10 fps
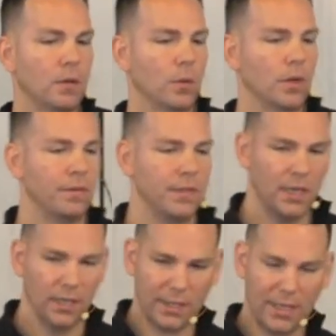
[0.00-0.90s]
One of
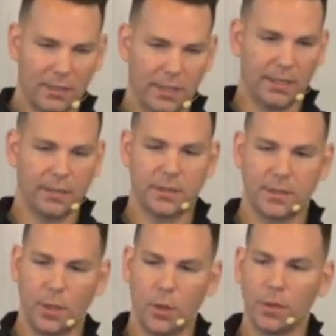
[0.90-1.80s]
the kind of like
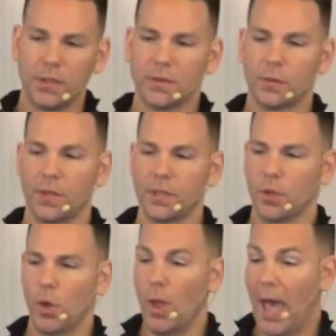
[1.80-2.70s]
slogans for this
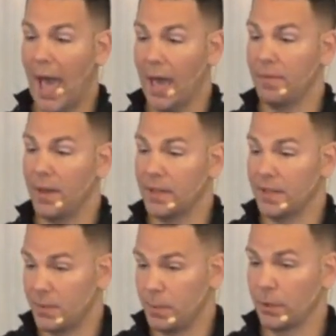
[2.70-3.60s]
whole Advent
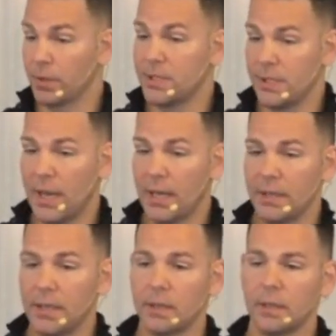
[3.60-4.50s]
conspiracy
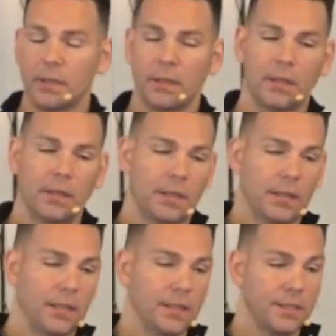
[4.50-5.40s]
idea
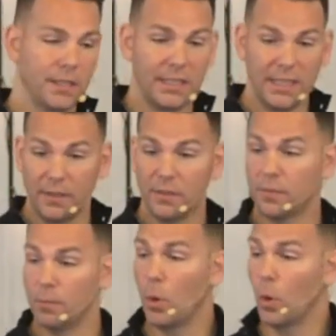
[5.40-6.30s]
is to
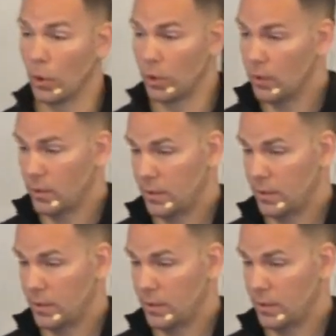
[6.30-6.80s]
give more,